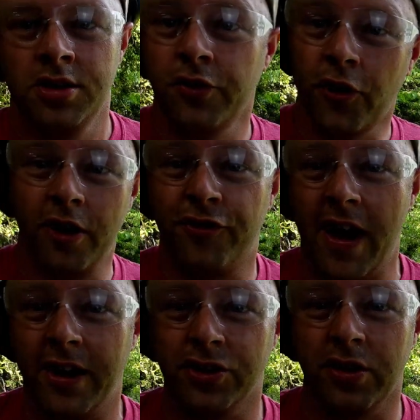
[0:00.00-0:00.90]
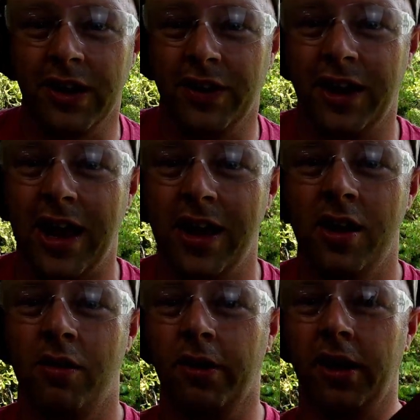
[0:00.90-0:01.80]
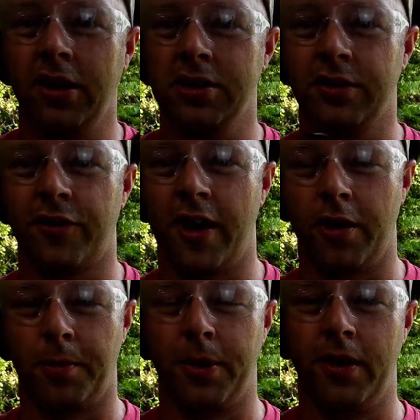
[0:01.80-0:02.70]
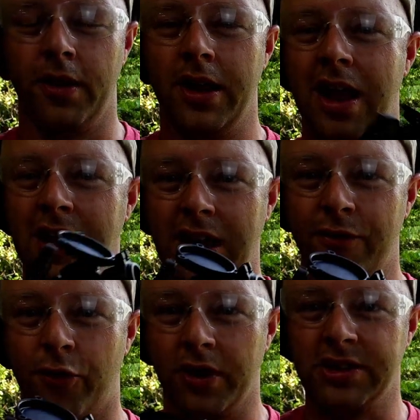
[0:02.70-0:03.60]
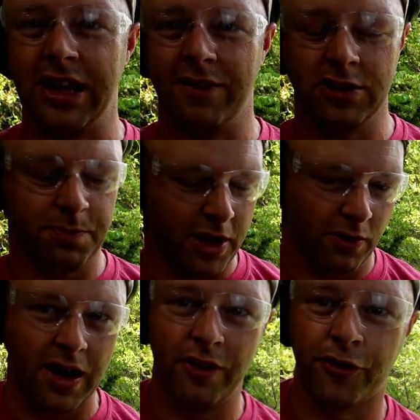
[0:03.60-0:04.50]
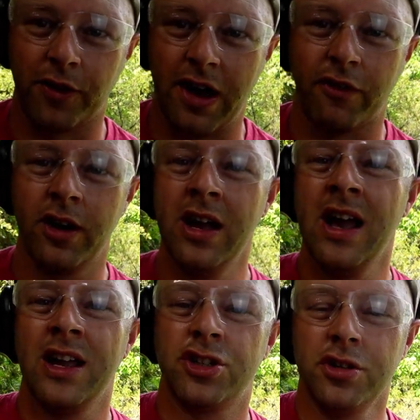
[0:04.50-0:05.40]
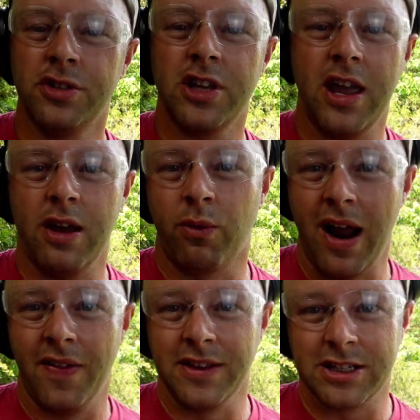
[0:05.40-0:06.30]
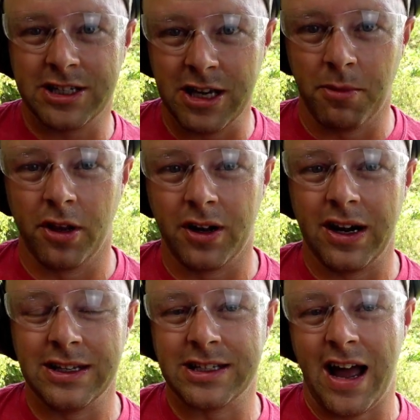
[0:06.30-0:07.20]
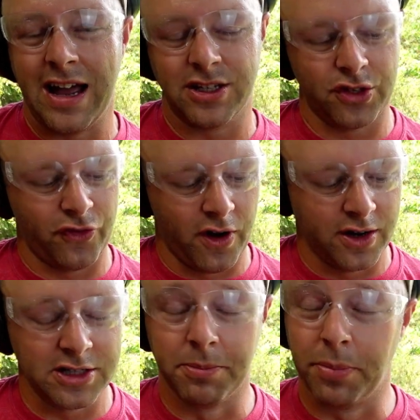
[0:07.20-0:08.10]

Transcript: So for our final trick of the day, we're gonna use the vulnerable AK-47. It's been around forever. Shoots a round that's similar in size as far as the